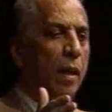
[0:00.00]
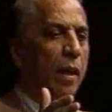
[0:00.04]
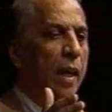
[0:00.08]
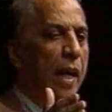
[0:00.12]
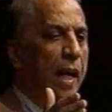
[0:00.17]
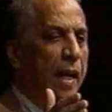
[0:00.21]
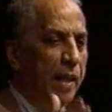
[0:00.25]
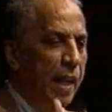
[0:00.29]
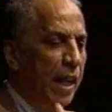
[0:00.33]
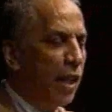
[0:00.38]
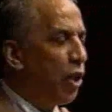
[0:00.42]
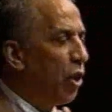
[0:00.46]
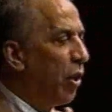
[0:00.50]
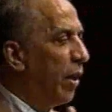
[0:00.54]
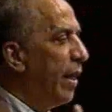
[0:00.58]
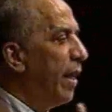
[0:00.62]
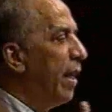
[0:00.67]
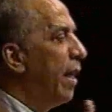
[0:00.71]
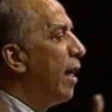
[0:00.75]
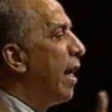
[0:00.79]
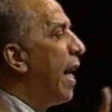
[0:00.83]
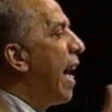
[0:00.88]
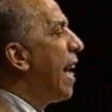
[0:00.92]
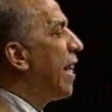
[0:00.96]
initially,
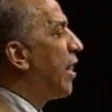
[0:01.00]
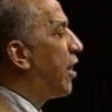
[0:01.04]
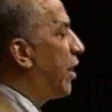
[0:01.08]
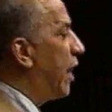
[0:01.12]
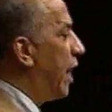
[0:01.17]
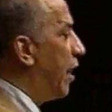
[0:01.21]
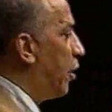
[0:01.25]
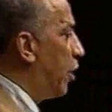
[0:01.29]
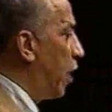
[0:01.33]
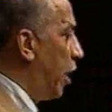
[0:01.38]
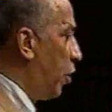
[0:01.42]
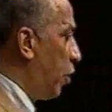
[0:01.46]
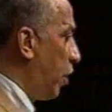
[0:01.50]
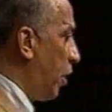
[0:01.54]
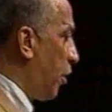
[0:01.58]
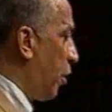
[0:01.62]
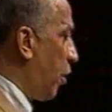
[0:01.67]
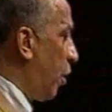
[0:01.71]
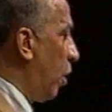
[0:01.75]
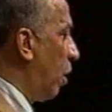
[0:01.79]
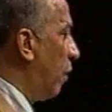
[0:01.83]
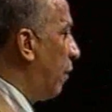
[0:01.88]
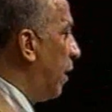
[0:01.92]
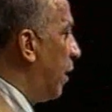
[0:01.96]
as indentured
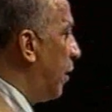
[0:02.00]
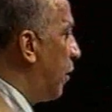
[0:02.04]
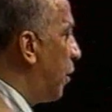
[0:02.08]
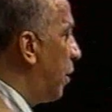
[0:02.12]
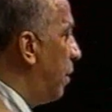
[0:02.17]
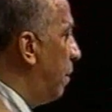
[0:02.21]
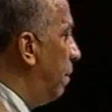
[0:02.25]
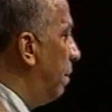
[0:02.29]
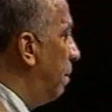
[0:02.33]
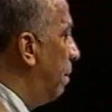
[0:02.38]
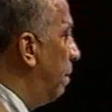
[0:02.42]
servants.